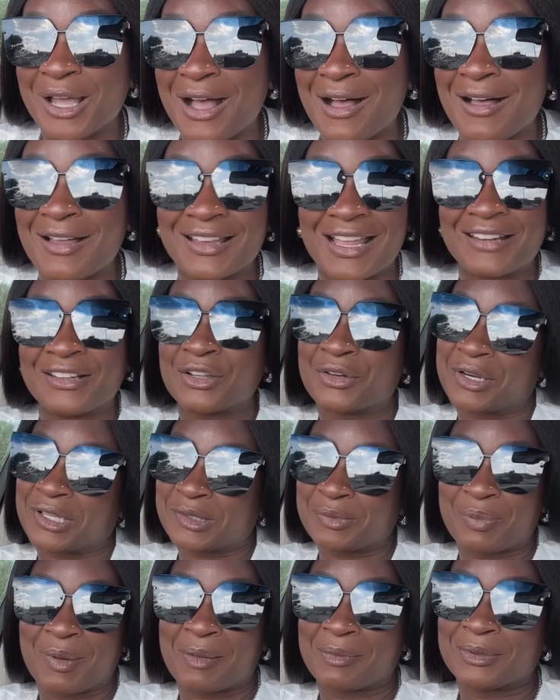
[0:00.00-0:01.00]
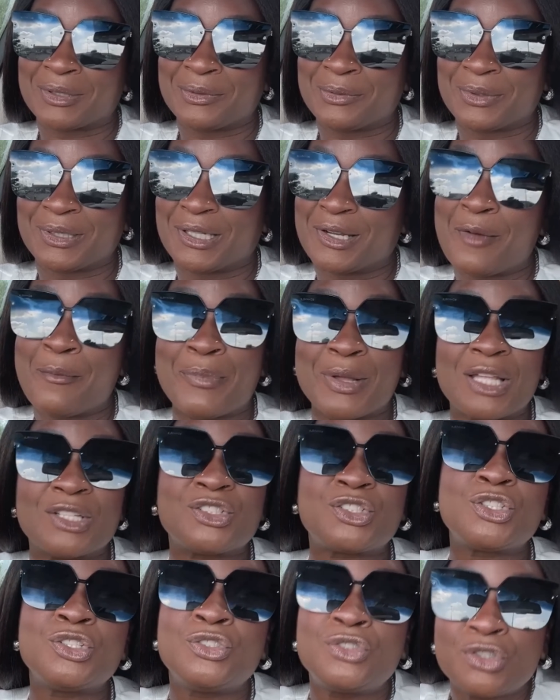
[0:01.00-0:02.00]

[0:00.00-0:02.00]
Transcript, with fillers: I know that's probably weird, but she